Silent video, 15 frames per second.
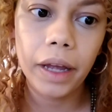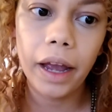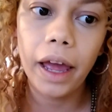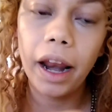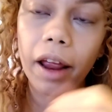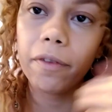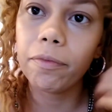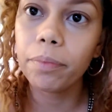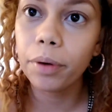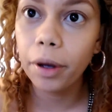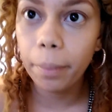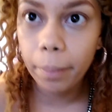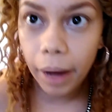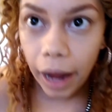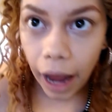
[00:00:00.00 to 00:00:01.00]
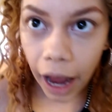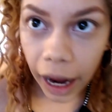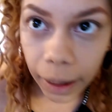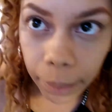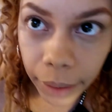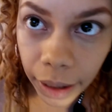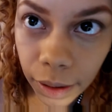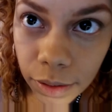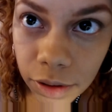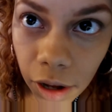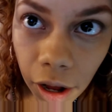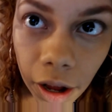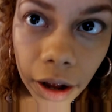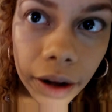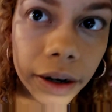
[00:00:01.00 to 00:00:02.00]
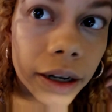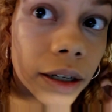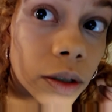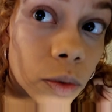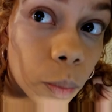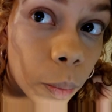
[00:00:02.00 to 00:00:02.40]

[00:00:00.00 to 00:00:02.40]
and I've put my eyebrows on as